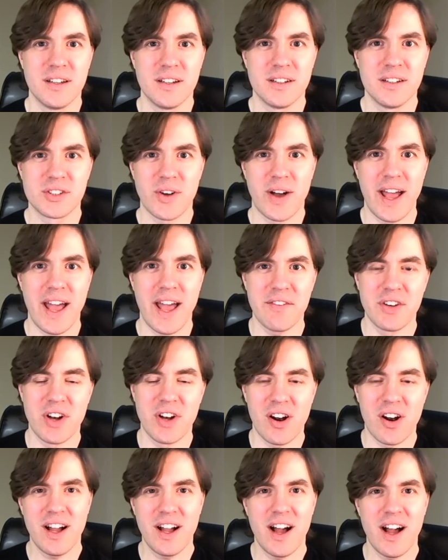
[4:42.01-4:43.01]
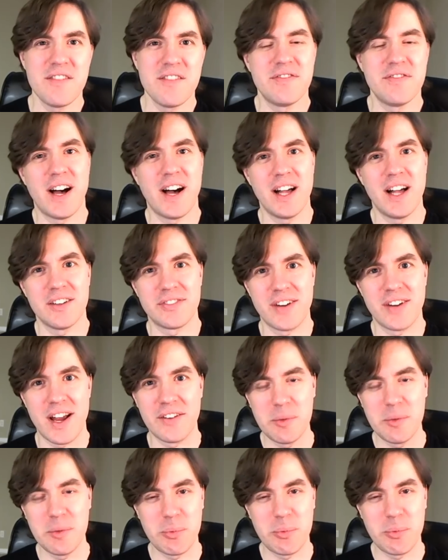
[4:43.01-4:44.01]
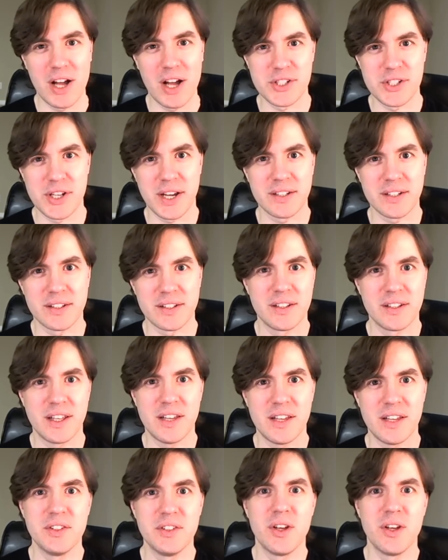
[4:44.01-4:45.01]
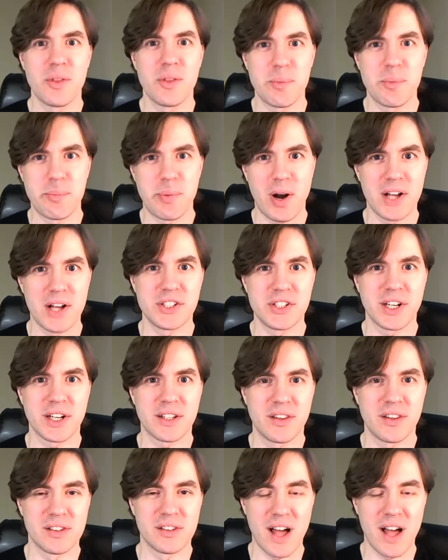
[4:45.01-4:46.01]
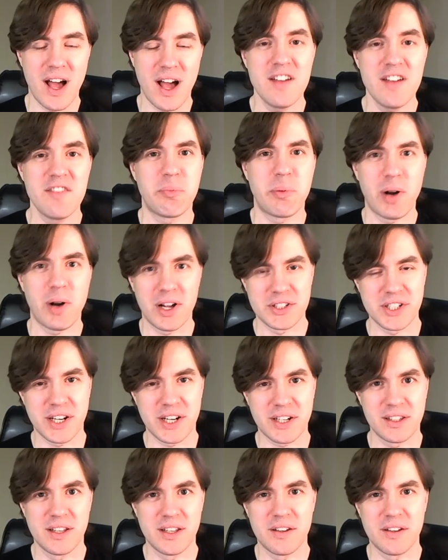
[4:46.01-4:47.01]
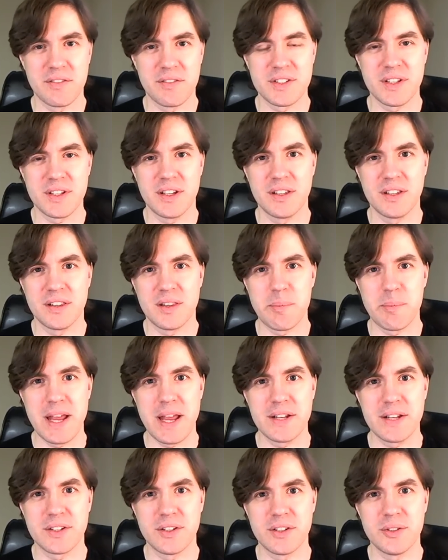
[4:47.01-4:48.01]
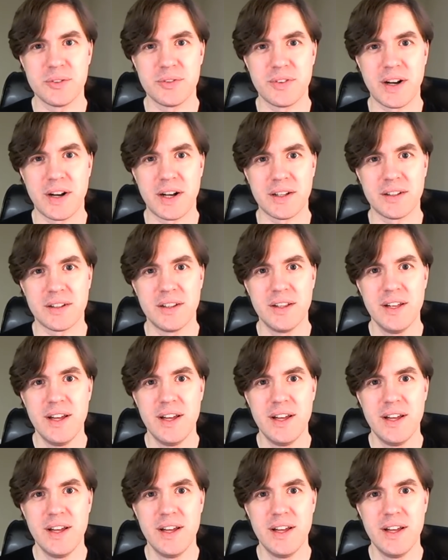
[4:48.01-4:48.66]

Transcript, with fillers: So I have an archive file for every project, even though the project, the live project, lives in the main to-do file.